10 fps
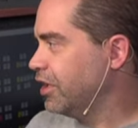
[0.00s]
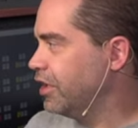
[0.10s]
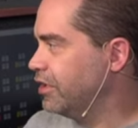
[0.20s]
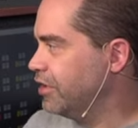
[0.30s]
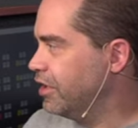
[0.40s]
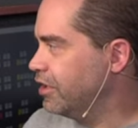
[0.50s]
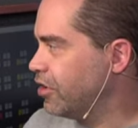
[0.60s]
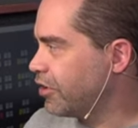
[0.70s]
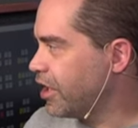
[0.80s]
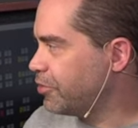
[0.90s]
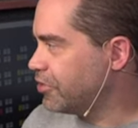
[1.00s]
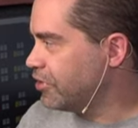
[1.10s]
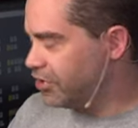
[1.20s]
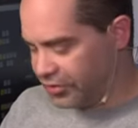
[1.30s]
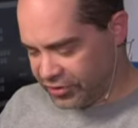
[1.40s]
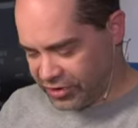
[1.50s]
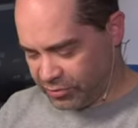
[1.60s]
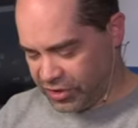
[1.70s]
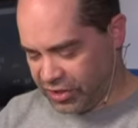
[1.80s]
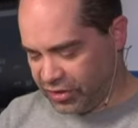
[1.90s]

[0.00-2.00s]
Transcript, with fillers: And then our caption on this is going to be